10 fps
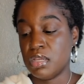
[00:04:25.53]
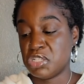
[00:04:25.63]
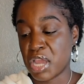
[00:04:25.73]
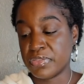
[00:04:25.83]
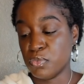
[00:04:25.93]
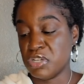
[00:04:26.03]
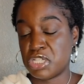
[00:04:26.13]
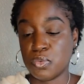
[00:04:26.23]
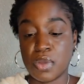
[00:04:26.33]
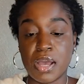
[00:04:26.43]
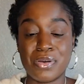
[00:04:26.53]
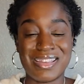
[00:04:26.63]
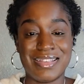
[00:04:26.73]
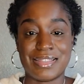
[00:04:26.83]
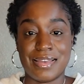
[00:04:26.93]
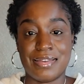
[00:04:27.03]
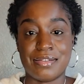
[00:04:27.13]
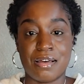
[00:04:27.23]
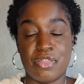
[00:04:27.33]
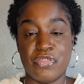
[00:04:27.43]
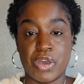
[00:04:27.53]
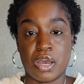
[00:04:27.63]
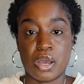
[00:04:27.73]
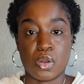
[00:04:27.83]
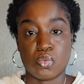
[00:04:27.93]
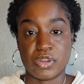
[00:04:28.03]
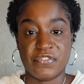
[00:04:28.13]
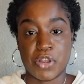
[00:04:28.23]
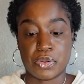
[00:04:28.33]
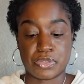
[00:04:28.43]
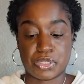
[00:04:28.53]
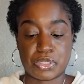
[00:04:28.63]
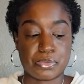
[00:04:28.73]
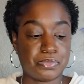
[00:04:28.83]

Child, the wishing well is in the reverse.